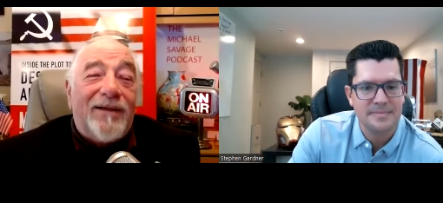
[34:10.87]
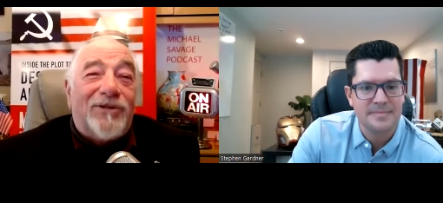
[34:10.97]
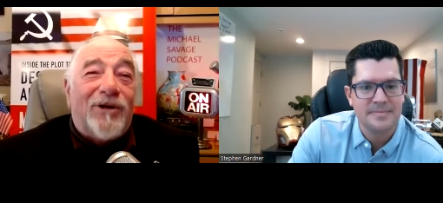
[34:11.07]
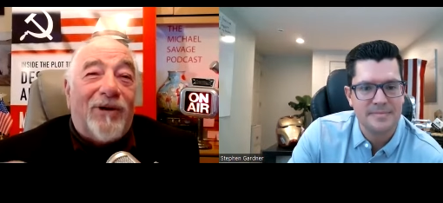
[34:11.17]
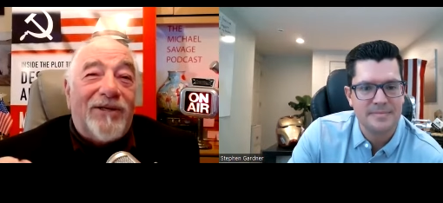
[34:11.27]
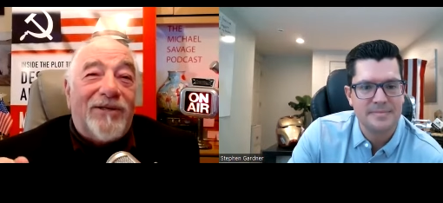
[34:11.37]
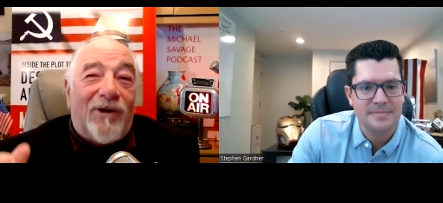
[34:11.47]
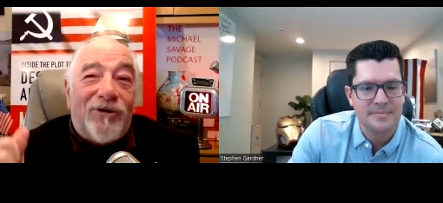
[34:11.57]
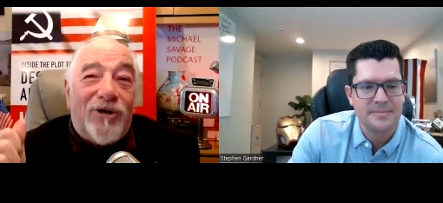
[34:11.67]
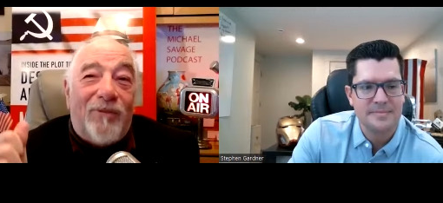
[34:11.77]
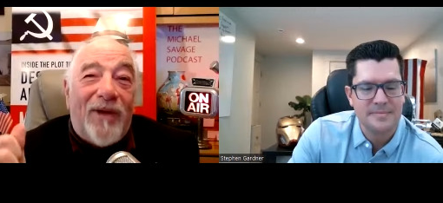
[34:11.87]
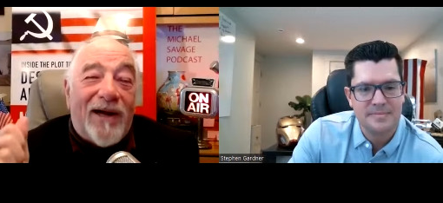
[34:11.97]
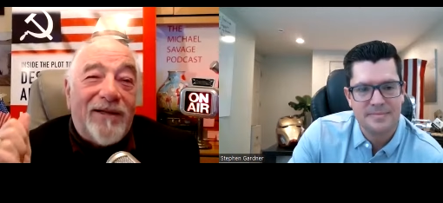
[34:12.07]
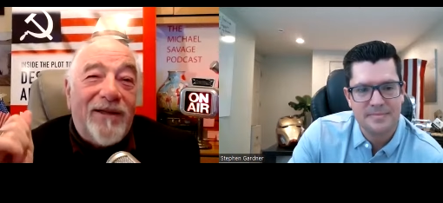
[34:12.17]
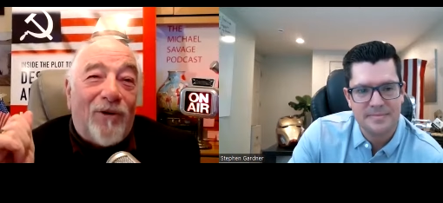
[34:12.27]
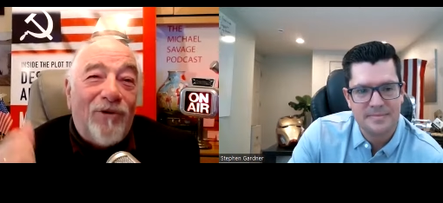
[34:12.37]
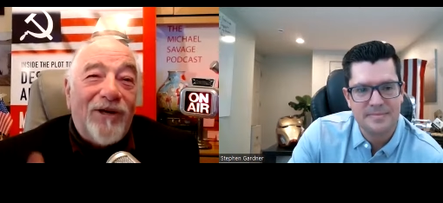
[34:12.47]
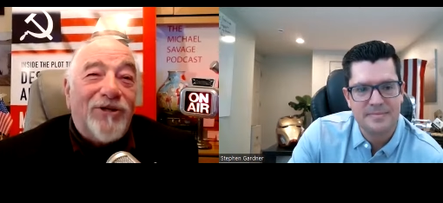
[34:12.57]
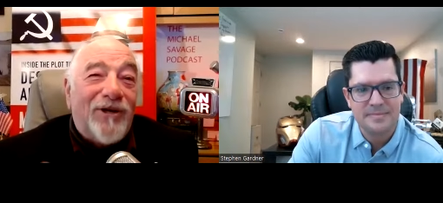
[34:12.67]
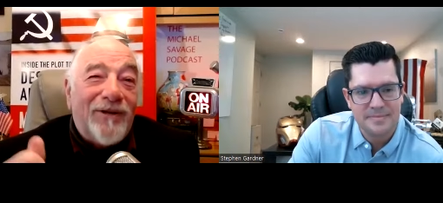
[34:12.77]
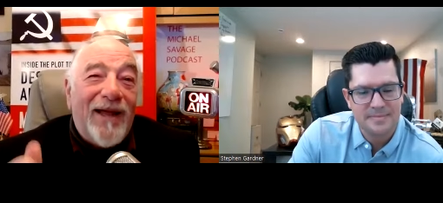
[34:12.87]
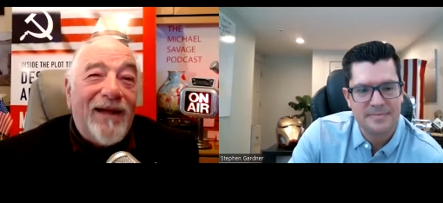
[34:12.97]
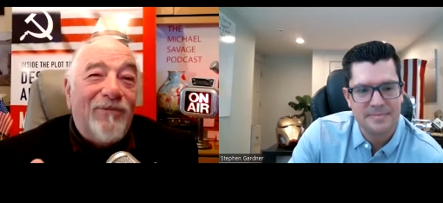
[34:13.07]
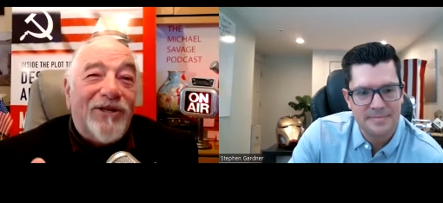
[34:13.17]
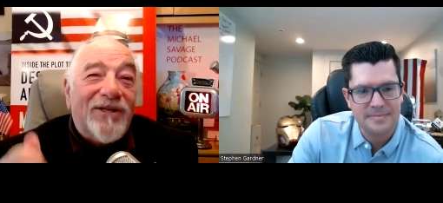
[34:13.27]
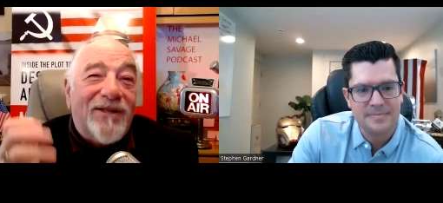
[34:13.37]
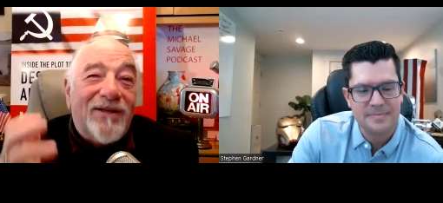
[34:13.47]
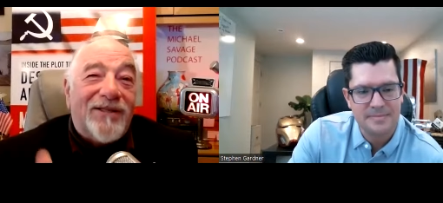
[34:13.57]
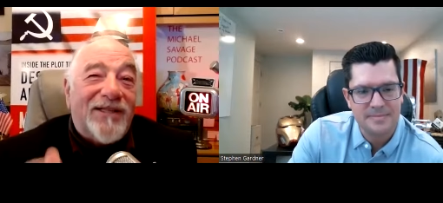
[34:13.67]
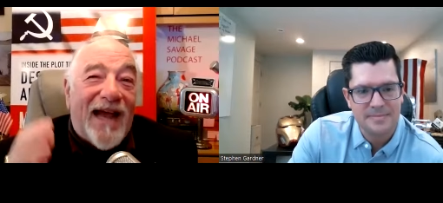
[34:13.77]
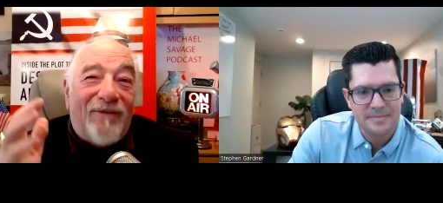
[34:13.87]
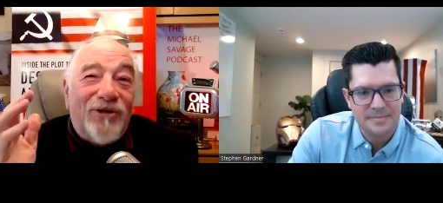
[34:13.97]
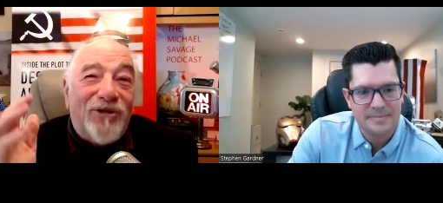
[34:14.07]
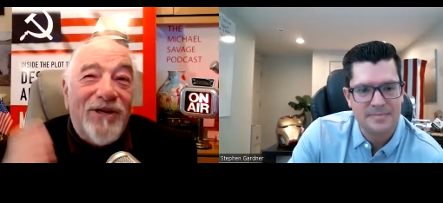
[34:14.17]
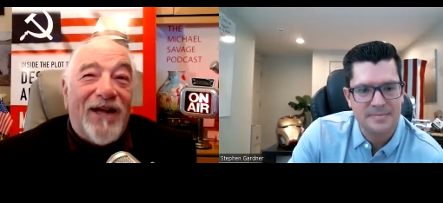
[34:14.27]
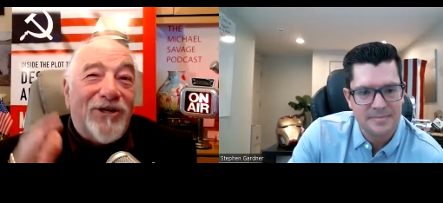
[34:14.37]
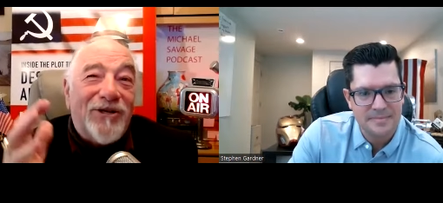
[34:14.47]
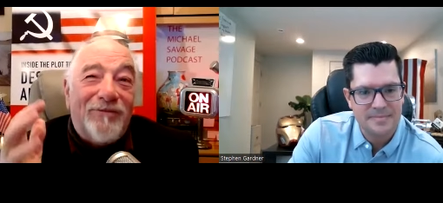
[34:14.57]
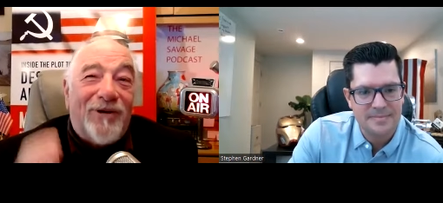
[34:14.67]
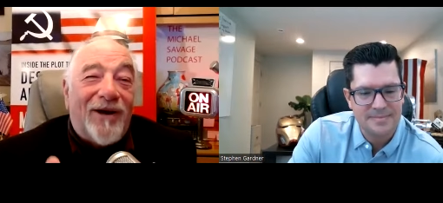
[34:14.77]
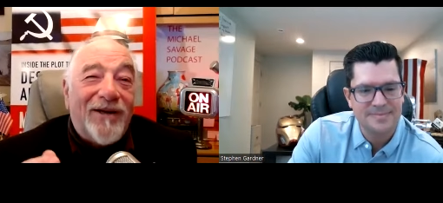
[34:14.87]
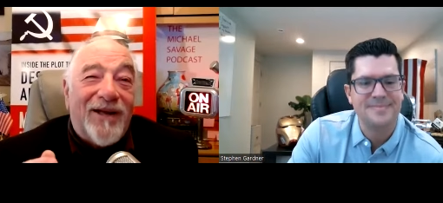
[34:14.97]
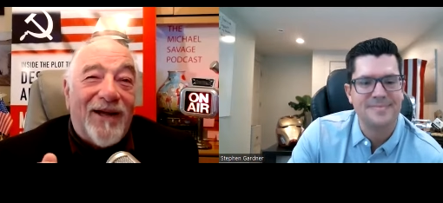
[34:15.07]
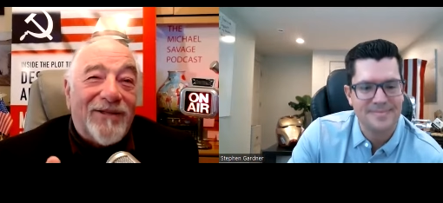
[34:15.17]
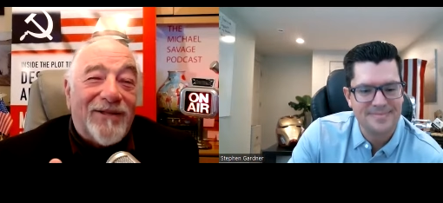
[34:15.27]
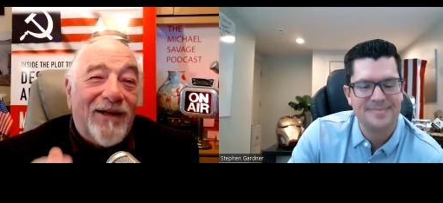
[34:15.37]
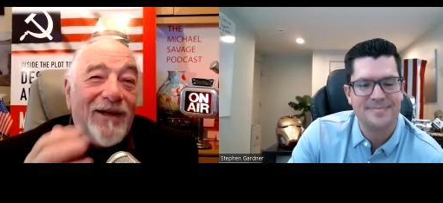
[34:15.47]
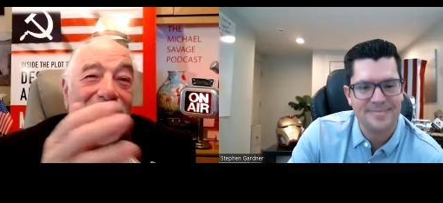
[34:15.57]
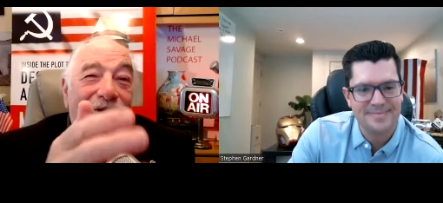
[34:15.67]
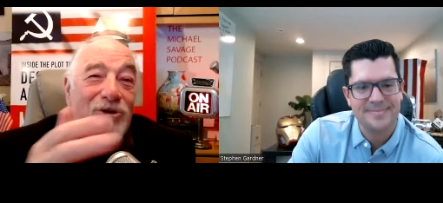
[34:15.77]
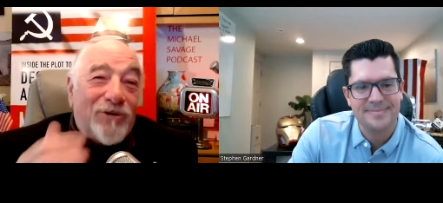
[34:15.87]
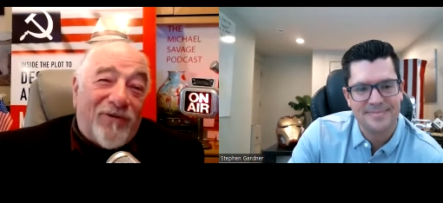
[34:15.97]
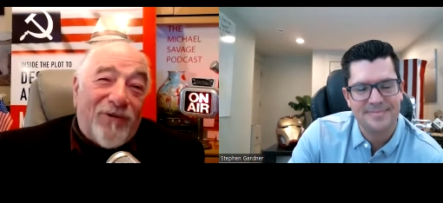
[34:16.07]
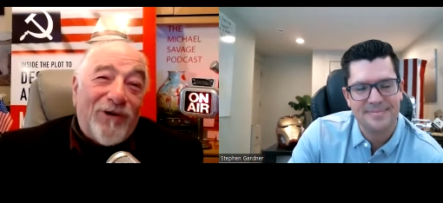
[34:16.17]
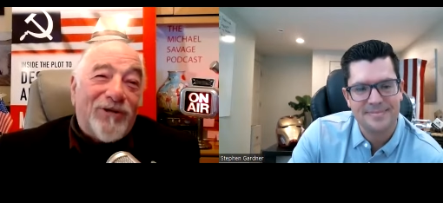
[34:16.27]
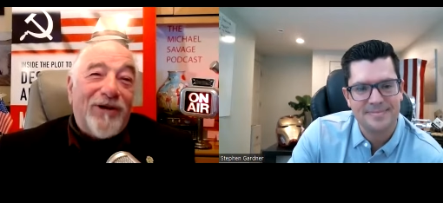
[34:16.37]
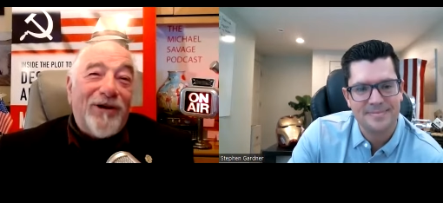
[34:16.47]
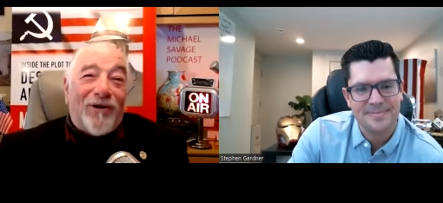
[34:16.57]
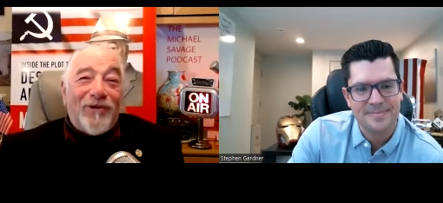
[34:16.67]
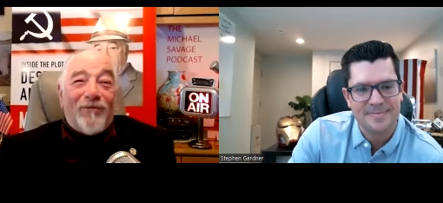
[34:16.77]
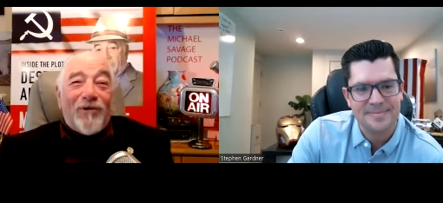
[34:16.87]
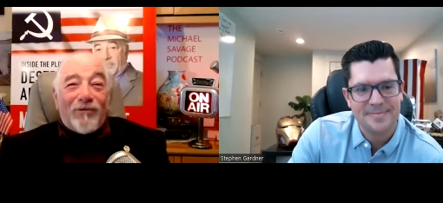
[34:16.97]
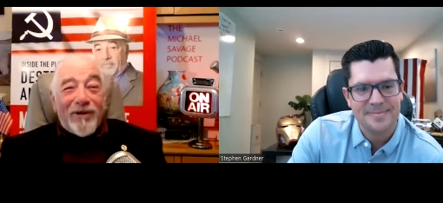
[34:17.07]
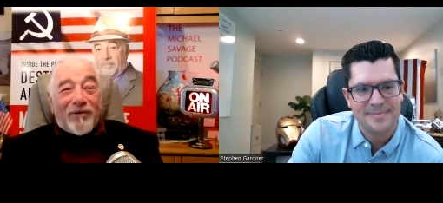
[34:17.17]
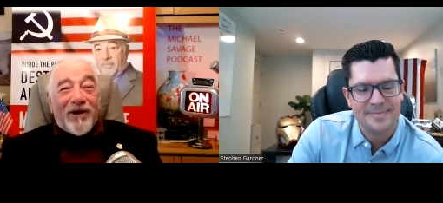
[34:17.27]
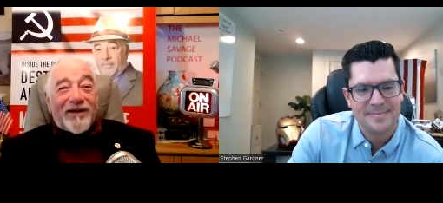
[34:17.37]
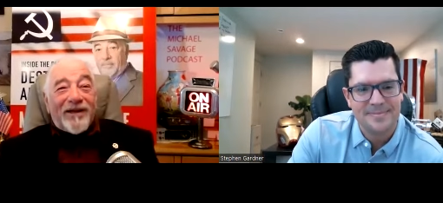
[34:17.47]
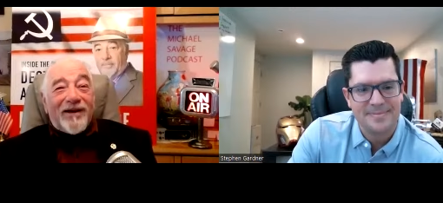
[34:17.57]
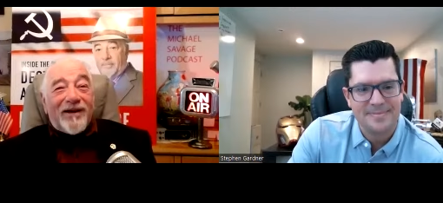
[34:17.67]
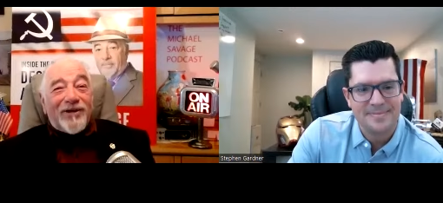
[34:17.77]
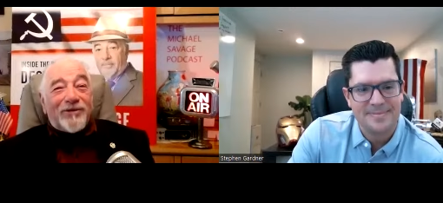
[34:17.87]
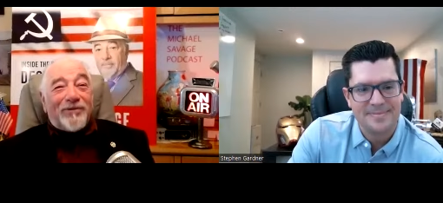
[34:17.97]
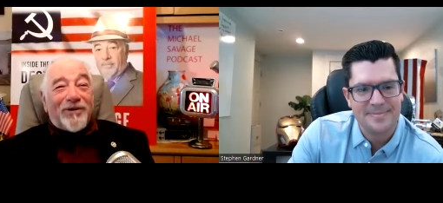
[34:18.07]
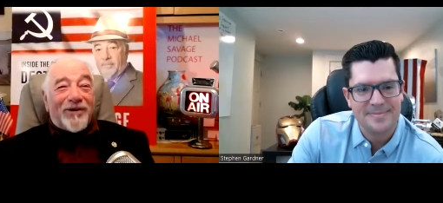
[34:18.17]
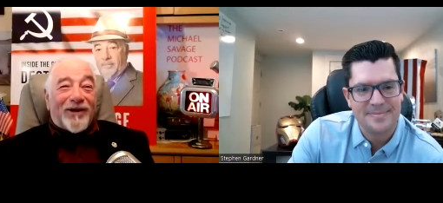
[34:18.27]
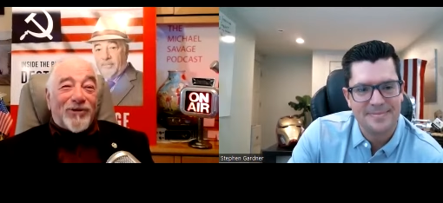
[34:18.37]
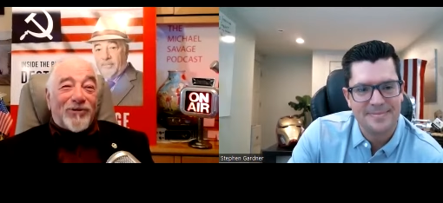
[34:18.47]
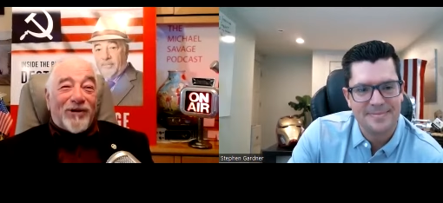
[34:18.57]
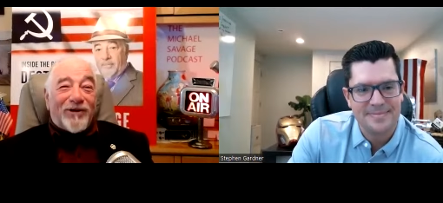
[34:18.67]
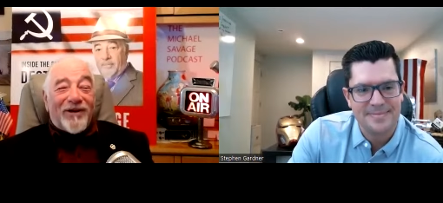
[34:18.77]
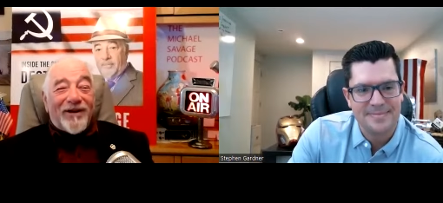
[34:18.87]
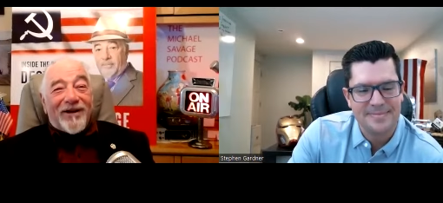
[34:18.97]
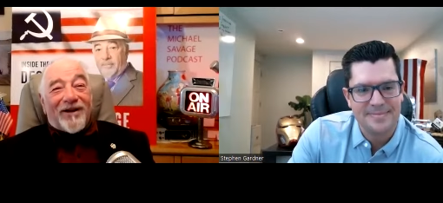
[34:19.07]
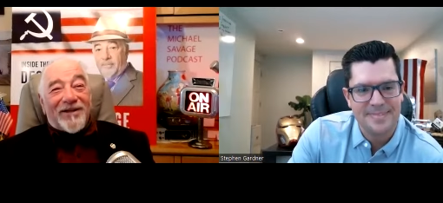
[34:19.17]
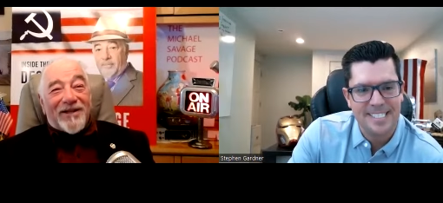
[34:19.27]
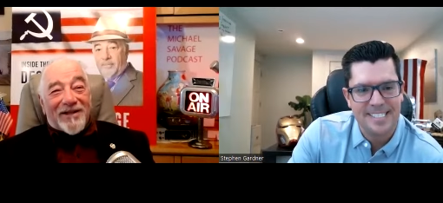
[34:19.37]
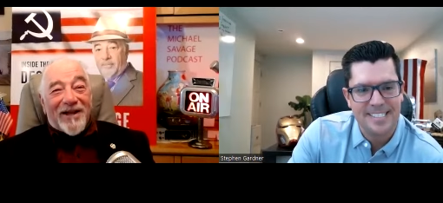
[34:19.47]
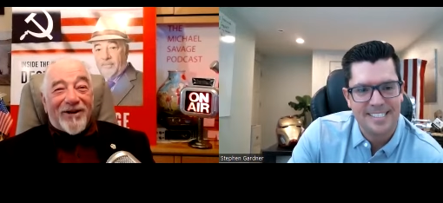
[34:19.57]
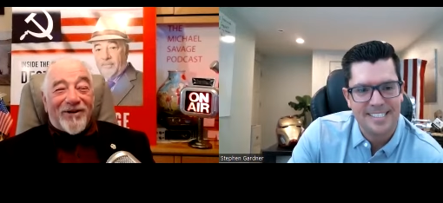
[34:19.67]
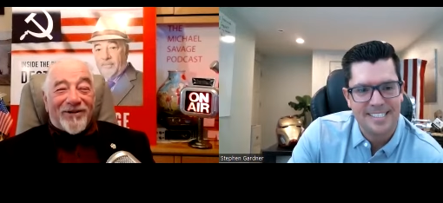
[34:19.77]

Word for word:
Speaker 1: So I said, why don't you go back to the original name, which is the Savage Nation podcast? You're the first to know that we're rebranding it. I should put it on Twitter a little later